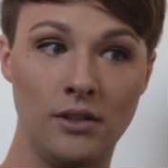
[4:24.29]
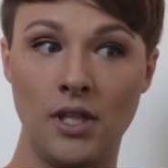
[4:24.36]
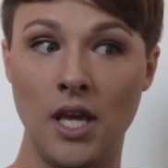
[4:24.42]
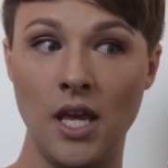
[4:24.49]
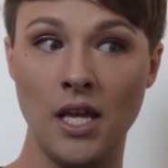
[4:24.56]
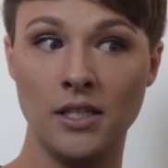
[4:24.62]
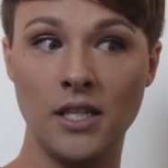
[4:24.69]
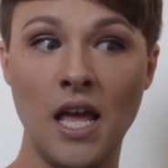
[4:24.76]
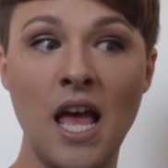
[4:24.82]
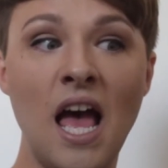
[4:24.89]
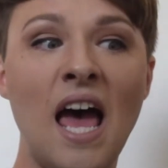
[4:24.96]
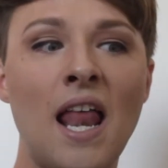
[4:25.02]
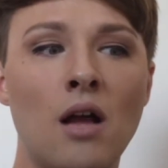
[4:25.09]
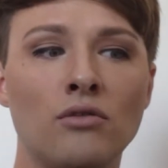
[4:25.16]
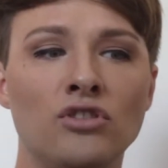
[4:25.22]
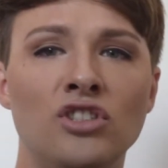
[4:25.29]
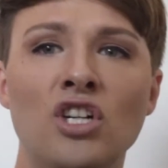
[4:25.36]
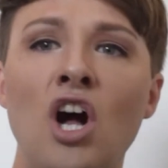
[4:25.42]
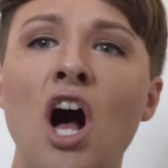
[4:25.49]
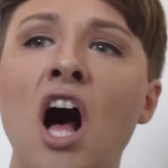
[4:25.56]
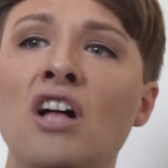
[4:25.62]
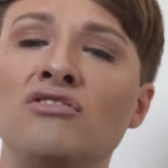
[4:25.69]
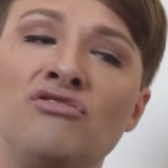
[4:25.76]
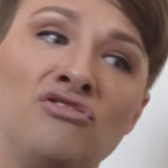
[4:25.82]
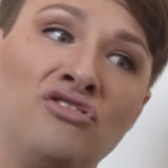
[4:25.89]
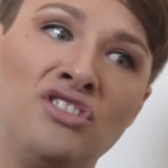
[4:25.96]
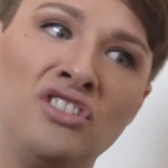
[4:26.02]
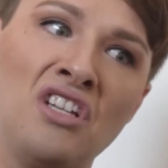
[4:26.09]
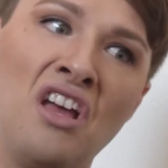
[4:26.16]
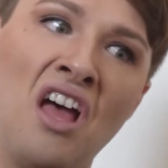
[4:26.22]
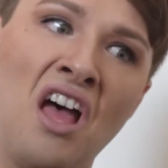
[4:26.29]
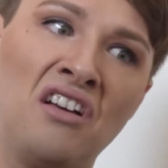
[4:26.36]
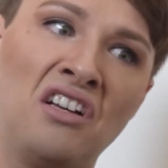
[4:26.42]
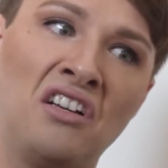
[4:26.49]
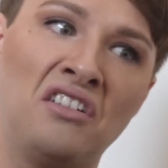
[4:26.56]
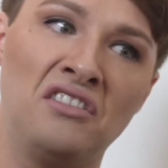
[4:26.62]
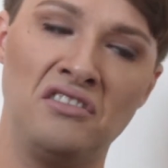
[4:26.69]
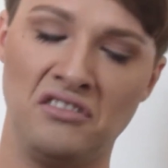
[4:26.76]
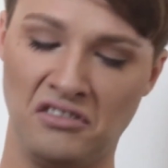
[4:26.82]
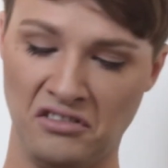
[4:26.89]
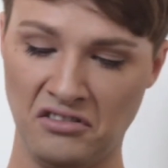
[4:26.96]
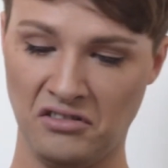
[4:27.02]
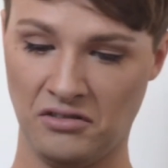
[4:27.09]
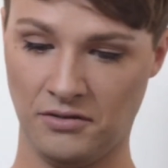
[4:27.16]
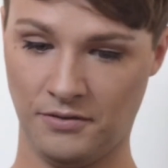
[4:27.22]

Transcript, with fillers: Is that called down?